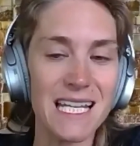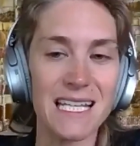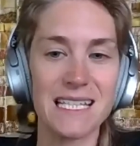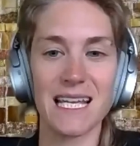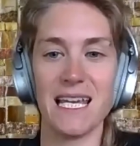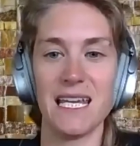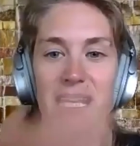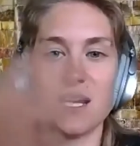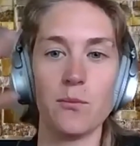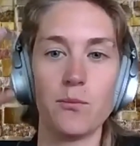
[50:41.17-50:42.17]
It's like
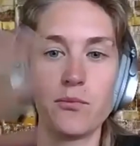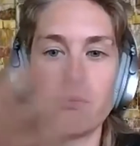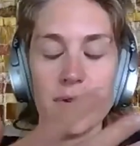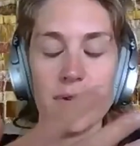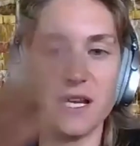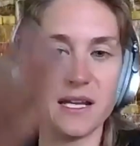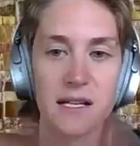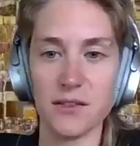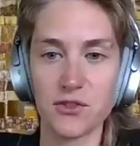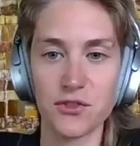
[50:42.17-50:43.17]
a
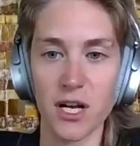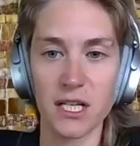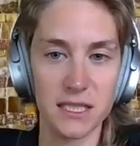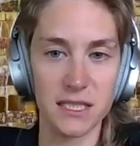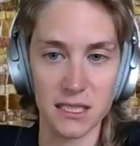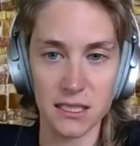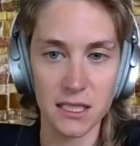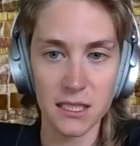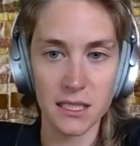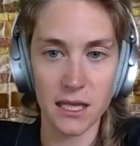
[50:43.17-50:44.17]
pre-constructed
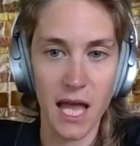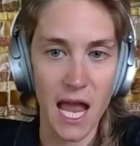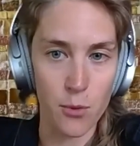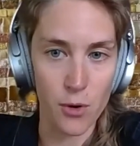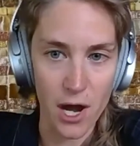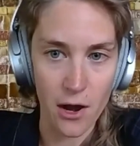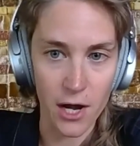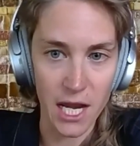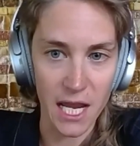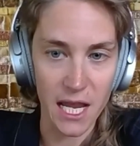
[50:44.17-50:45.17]

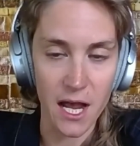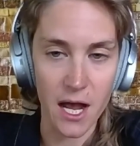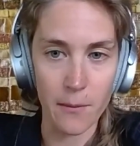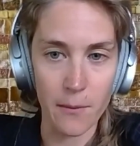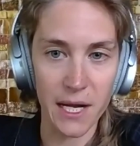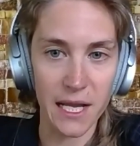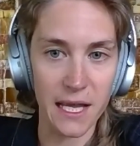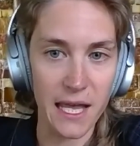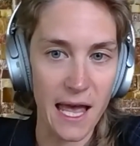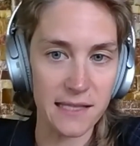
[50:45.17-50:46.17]
library, but
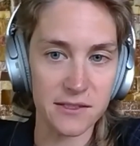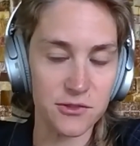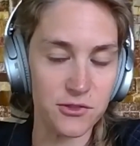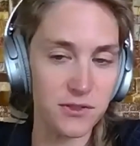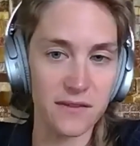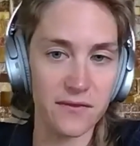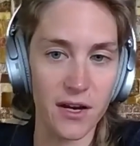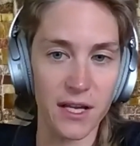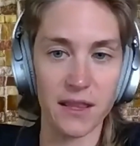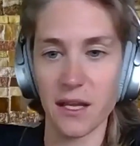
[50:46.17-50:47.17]
it has just a
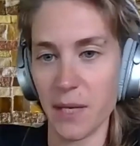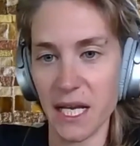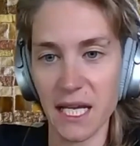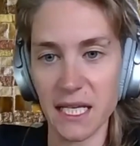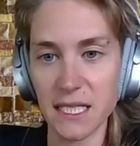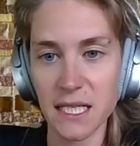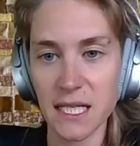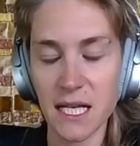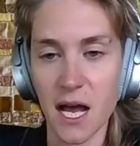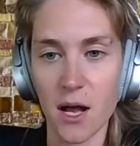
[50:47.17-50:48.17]
very limited
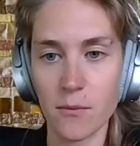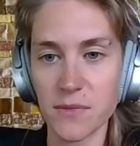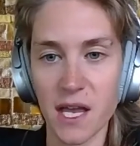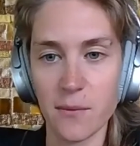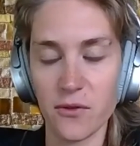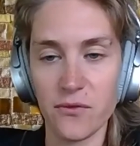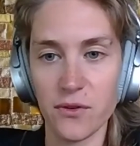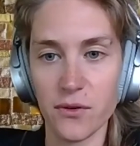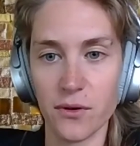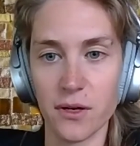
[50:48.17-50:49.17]
type of
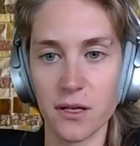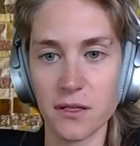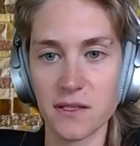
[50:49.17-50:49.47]
fuel.